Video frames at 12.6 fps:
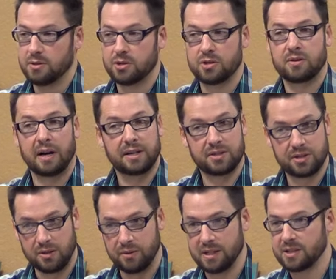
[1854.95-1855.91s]
Strike
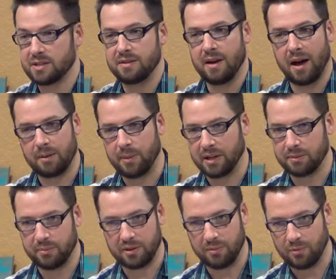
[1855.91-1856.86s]
two. This is not about
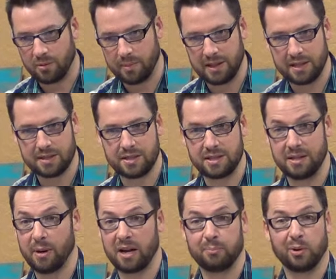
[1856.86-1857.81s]
the Book of Mormon. This isn't
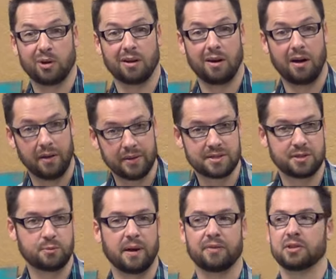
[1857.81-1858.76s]
about a book at all. This
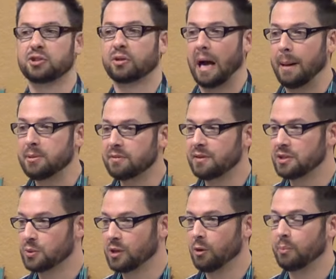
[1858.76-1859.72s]
is about the tribes of
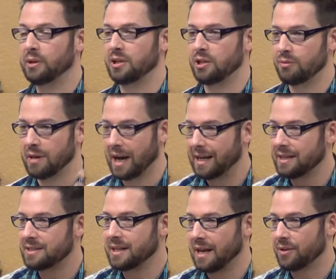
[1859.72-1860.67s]
Israel being
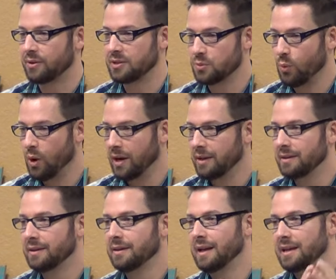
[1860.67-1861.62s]
united together as
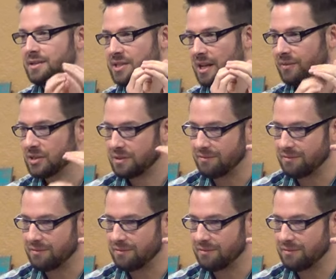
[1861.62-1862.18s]
one instead of a